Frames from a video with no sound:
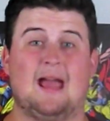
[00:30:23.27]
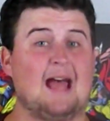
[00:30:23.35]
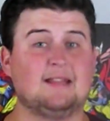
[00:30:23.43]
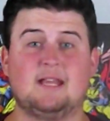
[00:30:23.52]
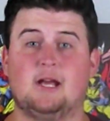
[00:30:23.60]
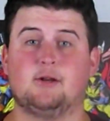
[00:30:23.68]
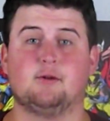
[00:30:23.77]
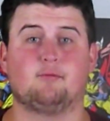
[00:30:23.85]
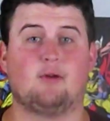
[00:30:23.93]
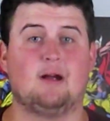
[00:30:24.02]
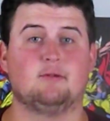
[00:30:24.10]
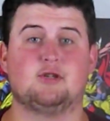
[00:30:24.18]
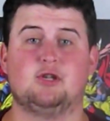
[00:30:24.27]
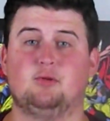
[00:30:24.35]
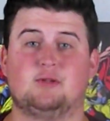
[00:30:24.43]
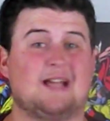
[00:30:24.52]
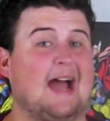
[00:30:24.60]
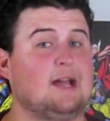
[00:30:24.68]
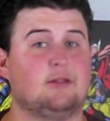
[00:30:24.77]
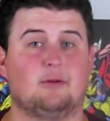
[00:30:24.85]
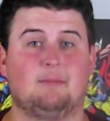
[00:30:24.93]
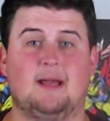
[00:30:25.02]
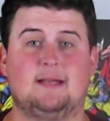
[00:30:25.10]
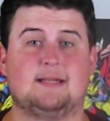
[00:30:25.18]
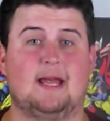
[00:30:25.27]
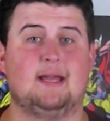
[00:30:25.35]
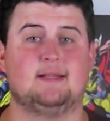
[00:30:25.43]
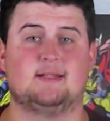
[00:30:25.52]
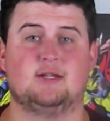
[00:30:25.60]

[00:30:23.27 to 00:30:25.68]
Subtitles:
At the end of round two, Tyler maintains